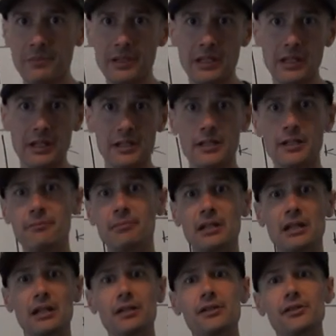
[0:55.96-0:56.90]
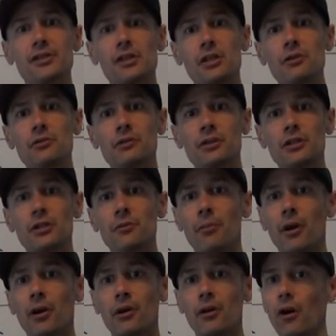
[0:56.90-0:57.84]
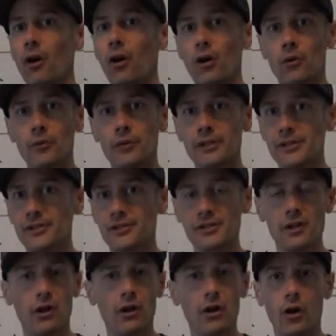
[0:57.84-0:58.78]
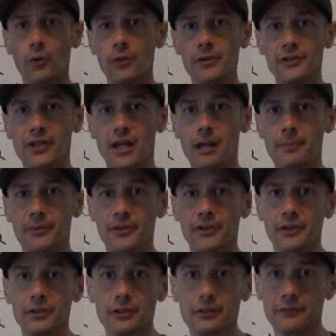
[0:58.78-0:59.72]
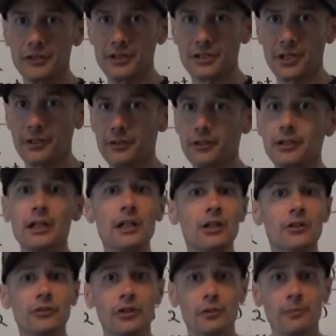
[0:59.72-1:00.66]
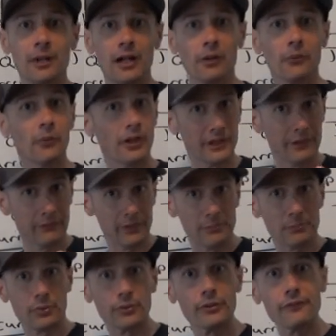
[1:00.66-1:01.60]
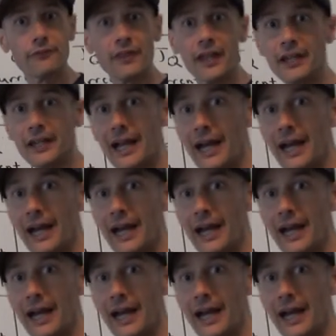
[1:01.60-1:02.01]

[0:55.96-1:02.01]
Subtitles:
because Q and Q bar are always opposite of each other, no matter what, and we proved that